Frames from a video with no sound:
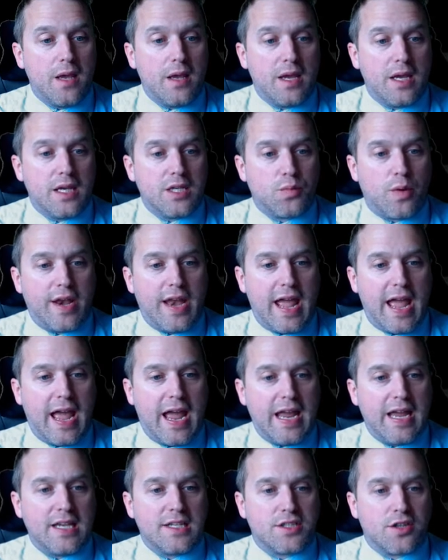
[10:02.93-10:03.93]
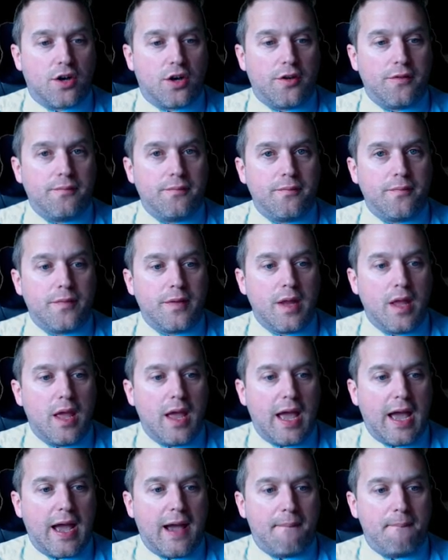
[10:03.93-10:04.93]
is when A is on
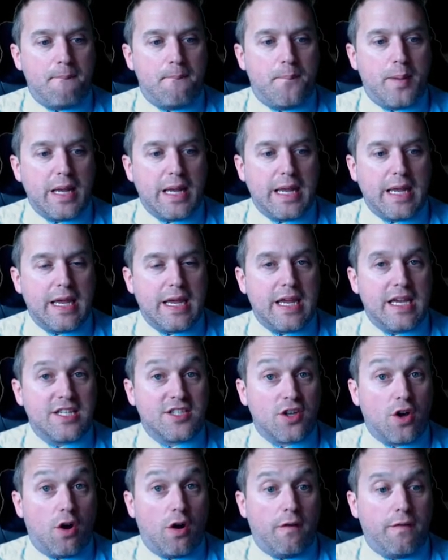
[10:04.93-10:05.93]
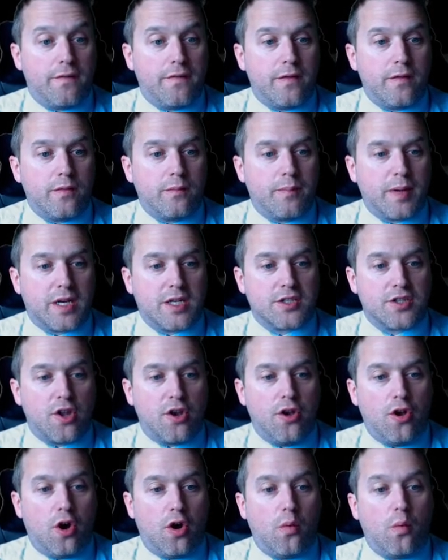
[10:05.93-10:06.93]
and B is off because the
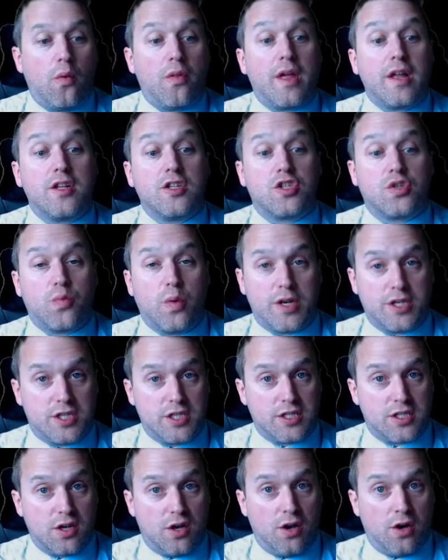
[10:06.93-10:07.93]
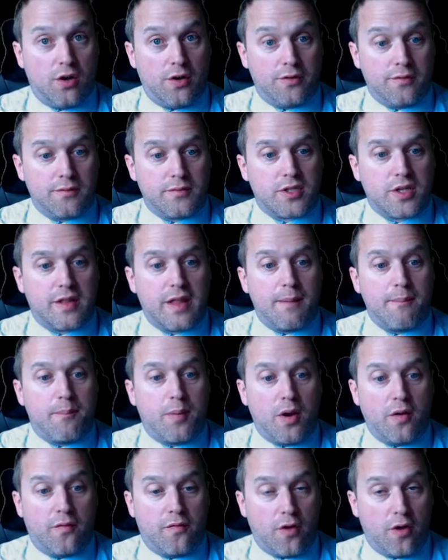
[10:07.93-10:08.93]
not will then switch it to on. So they're
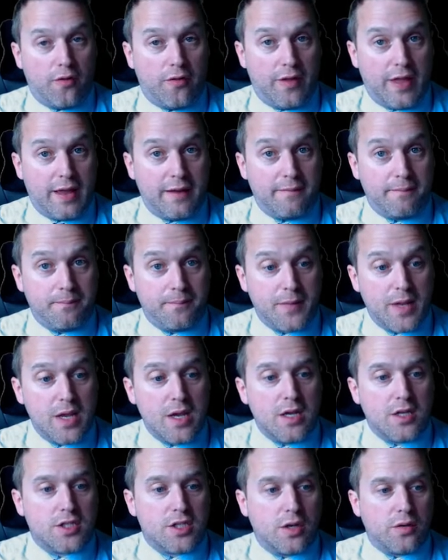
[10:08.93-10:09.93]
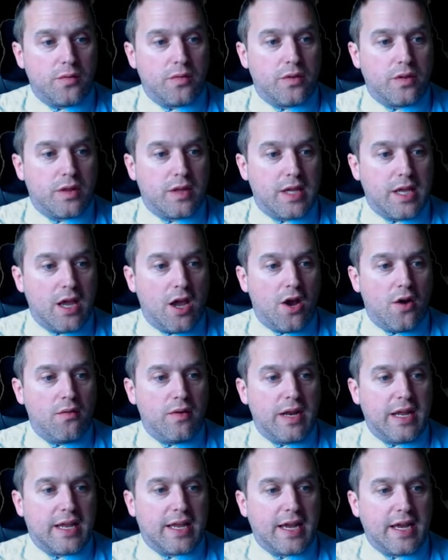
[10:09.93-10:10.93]
both on then. So the
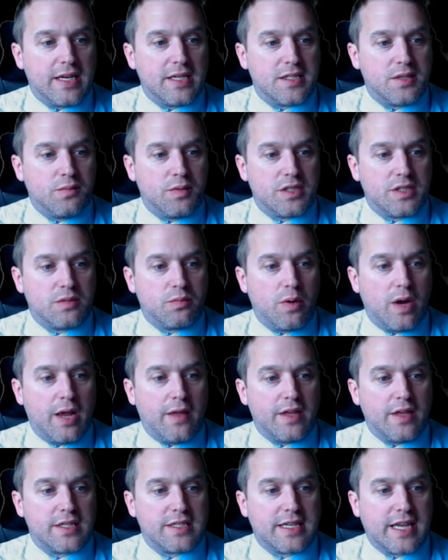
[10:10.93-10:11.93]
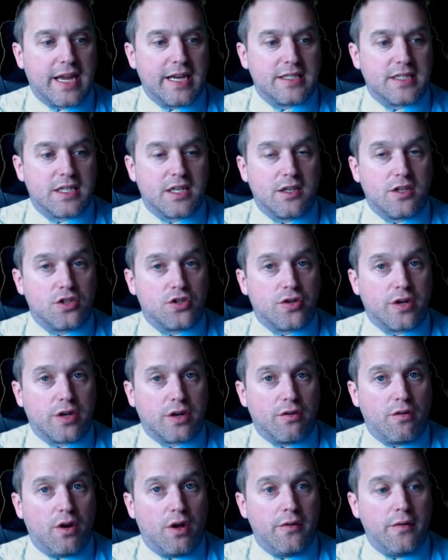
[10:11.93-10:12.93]
only case in which where this gate's going to
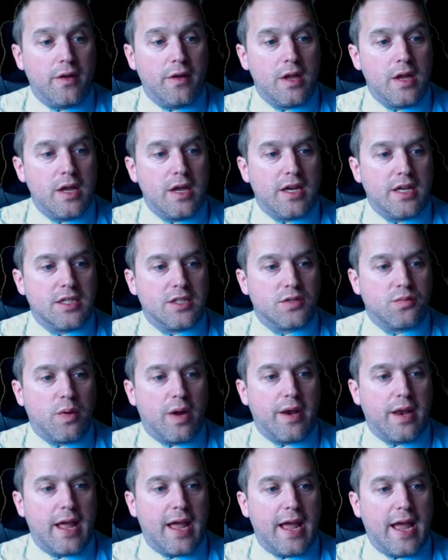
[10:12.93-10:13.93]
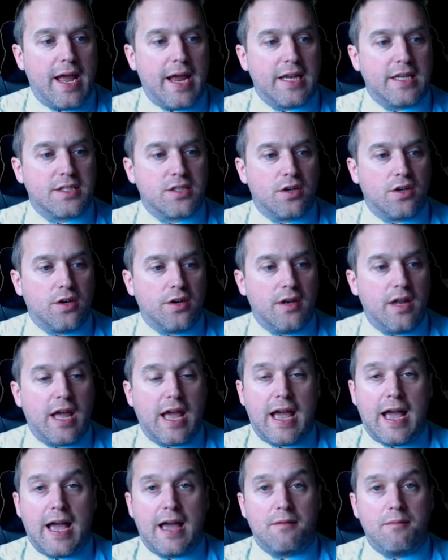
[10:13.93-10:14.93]
trigger on is when A is on
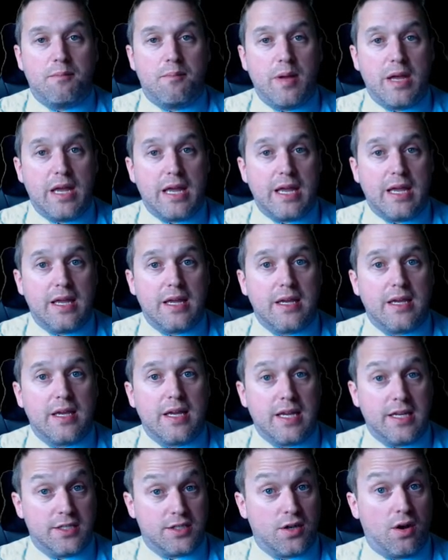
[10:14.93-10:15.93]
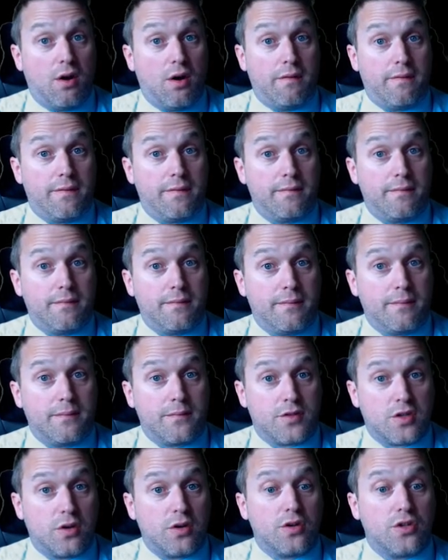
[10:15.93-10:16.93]
and B is off.
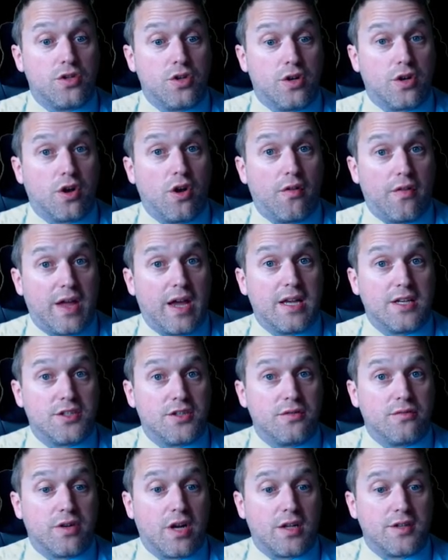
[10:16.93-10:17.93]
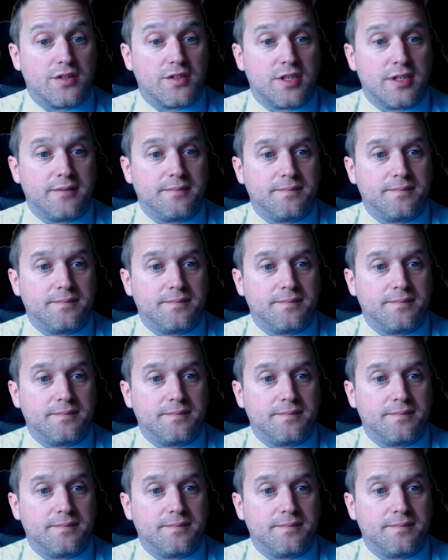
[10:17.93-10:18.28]
So you should have got that as your answer.